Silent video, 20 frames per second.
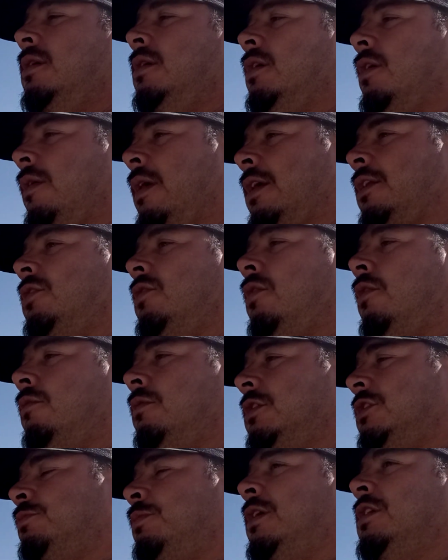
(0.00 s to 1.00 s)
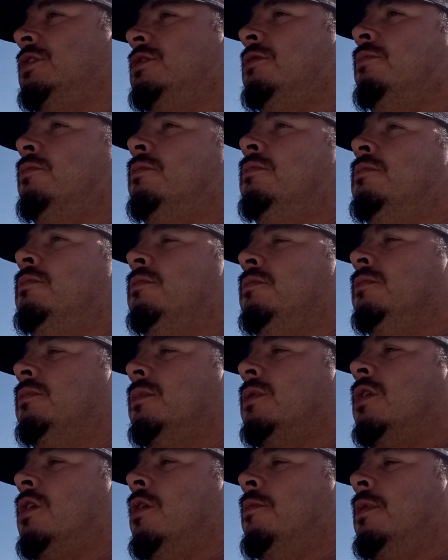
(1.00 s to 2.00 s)
cranked it over, sprayed some
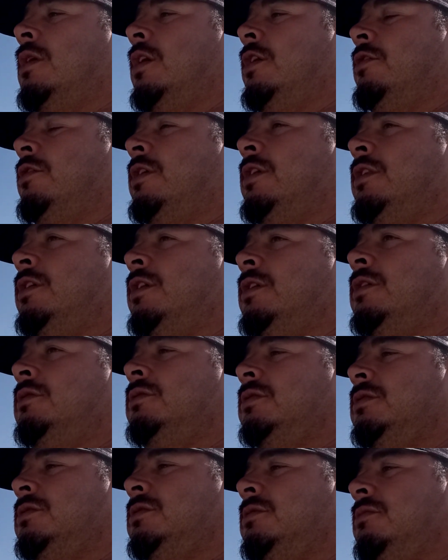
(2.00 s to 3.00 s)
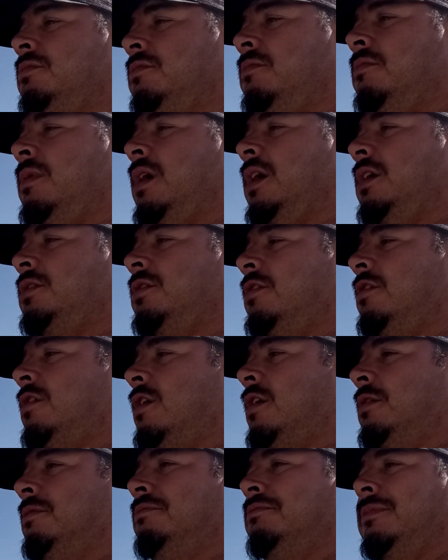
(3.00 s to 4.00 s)
carb cleaner in there, just make it turn
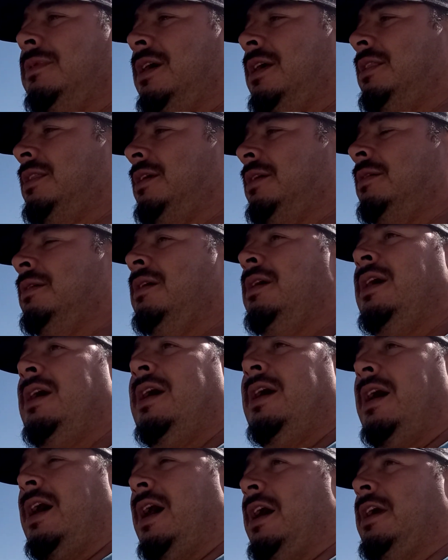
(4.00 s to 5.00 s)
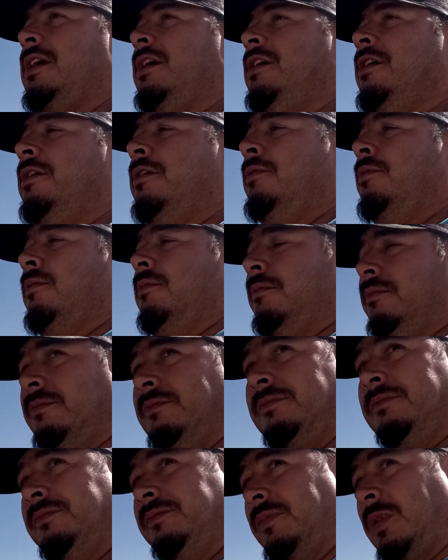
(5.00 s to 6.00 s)
on. Nothing. I could hear
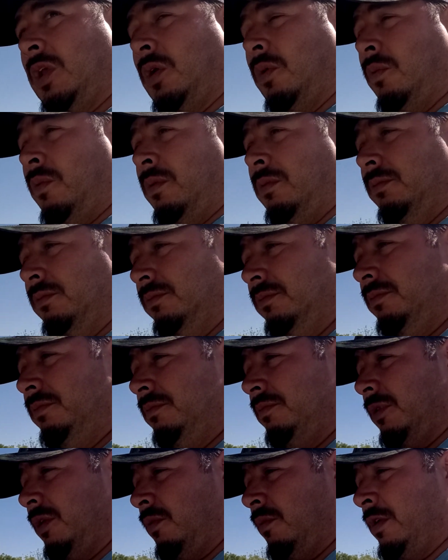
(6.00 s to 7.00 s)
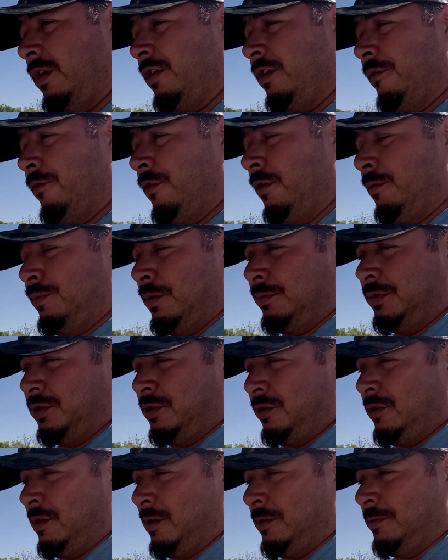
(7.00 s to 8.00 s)
one of the fuel pumps
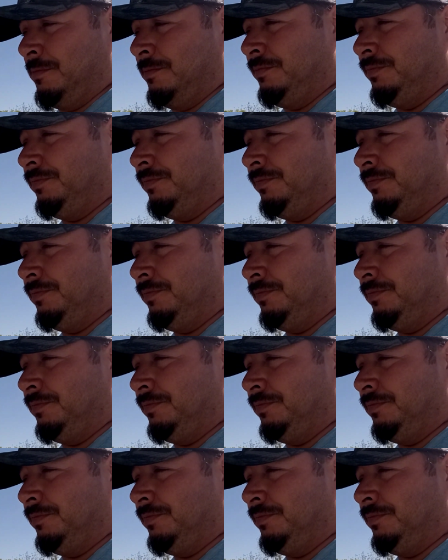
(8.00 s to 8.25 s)
turn on,